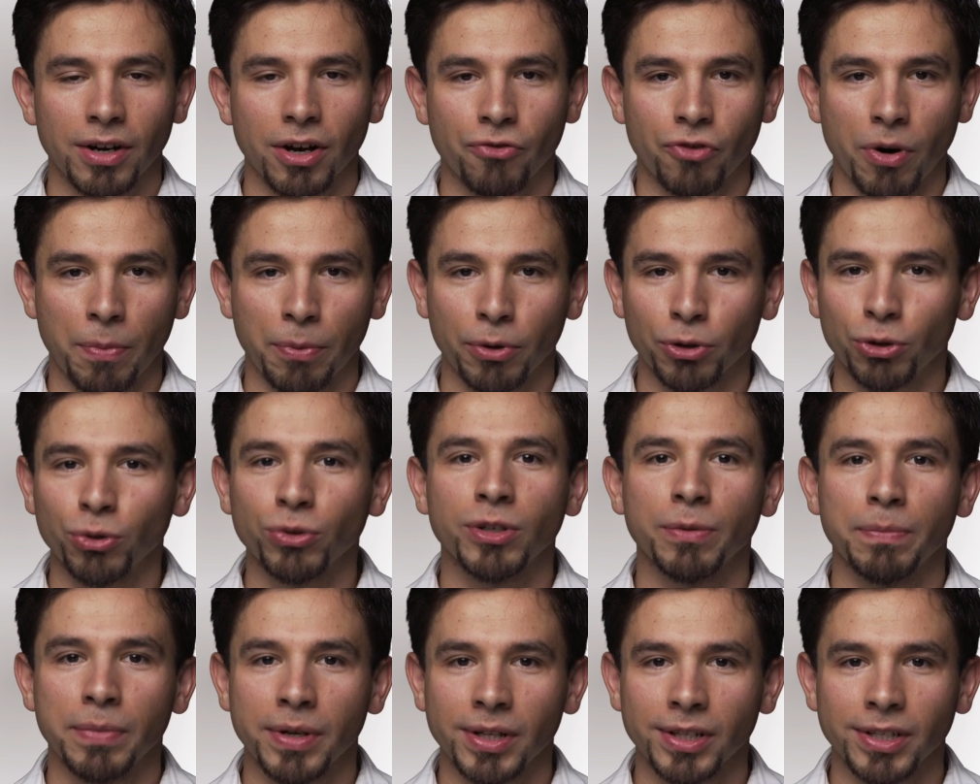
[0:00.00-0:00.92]

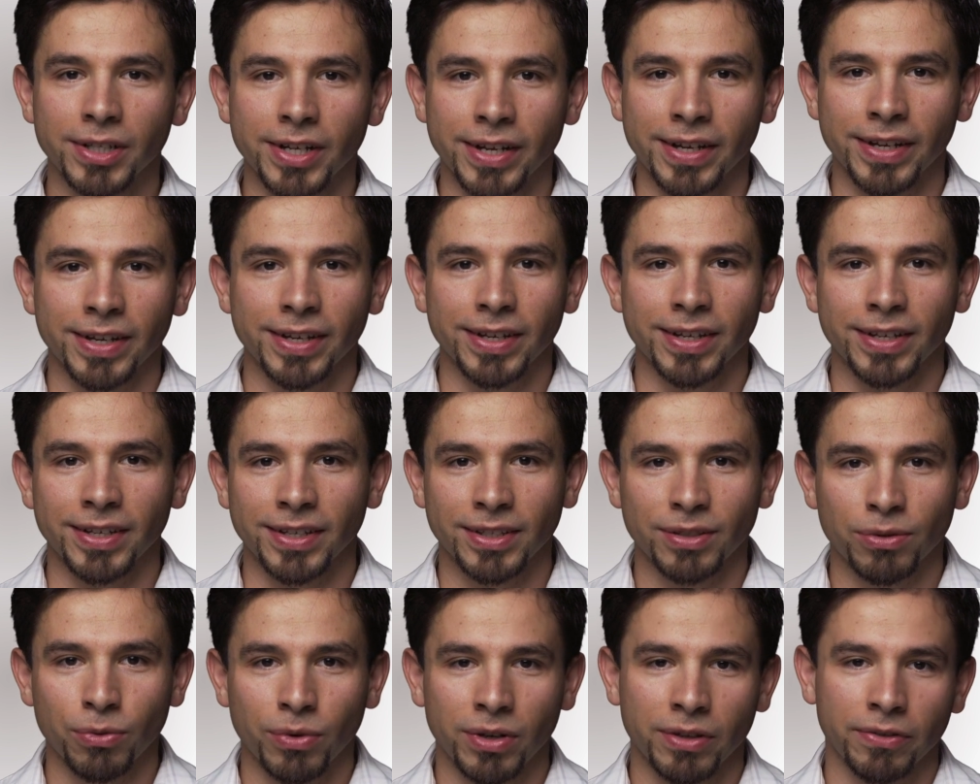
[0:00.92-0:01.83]
Reproducibility
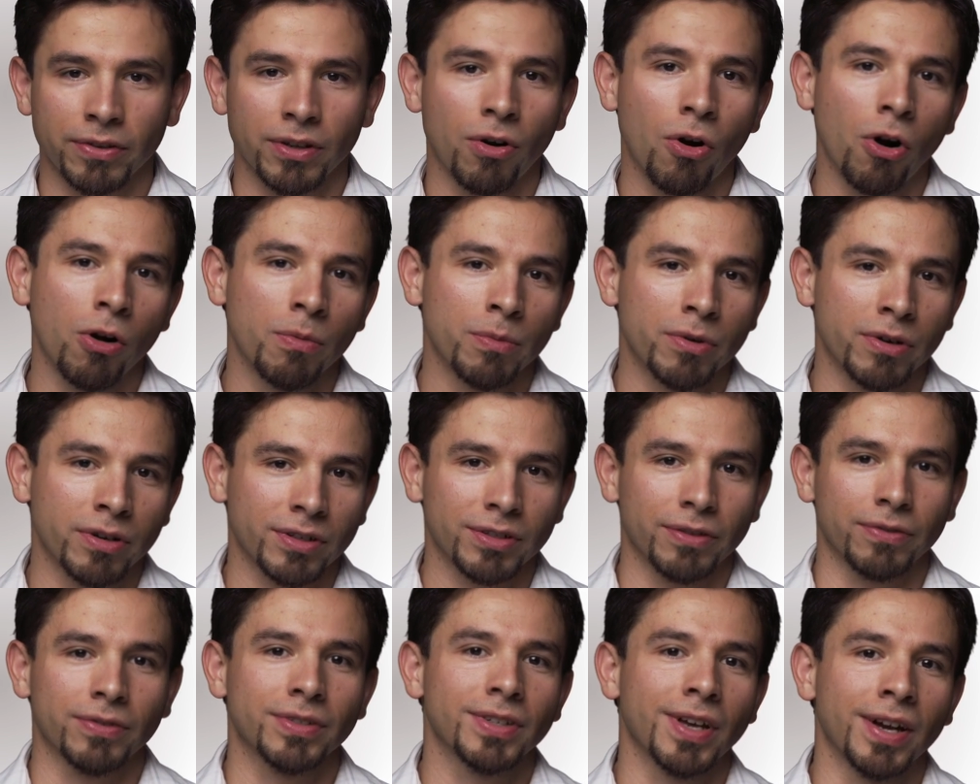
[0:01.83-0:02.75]
is one of the
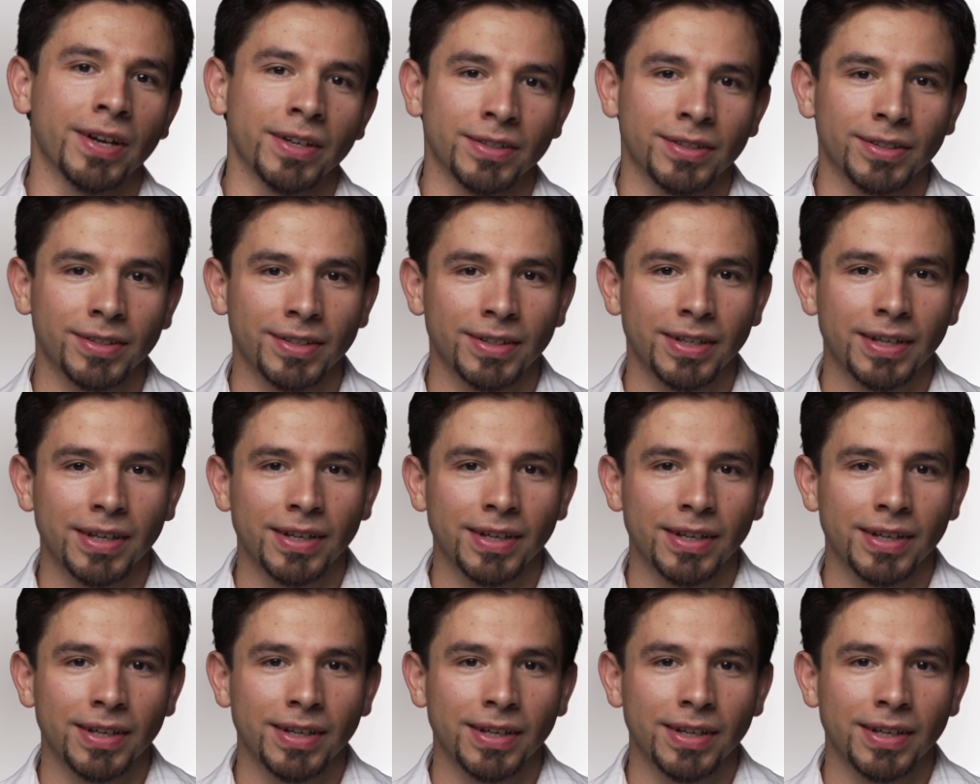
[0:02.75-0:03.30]
hallmarks of science.